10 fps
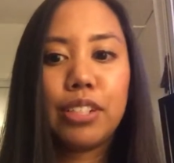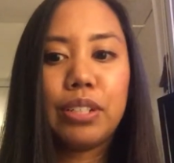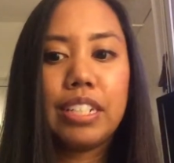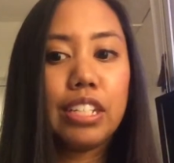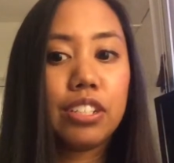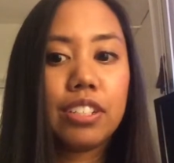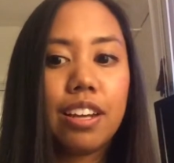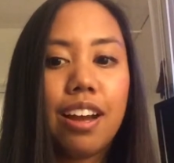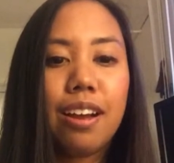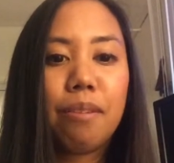can teach
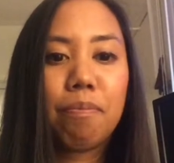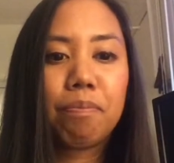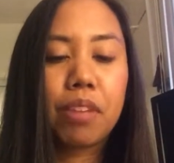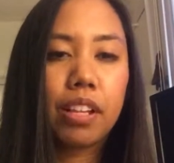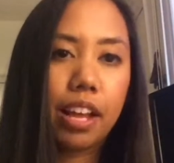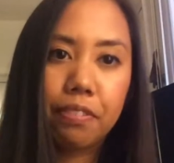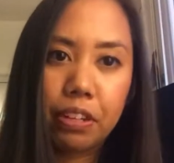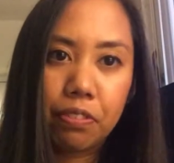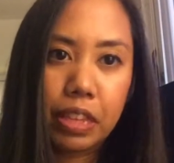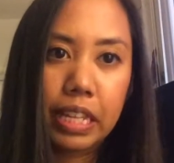a lot of
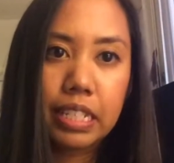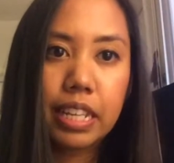different things.